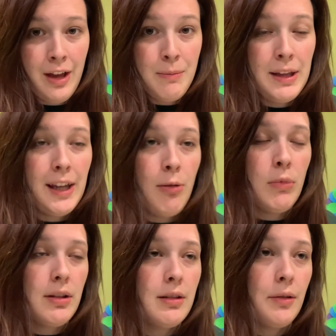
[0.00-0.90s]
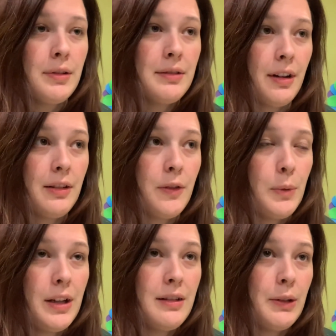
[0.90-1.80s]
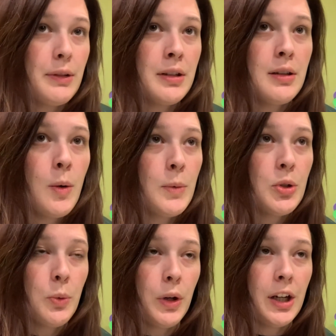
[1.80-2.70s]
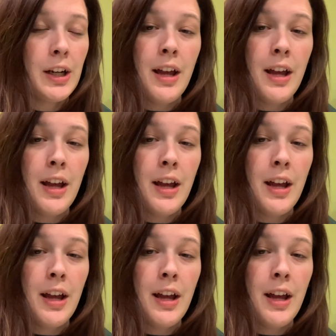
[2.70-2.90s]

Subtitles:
It became so stressful because they were so much work.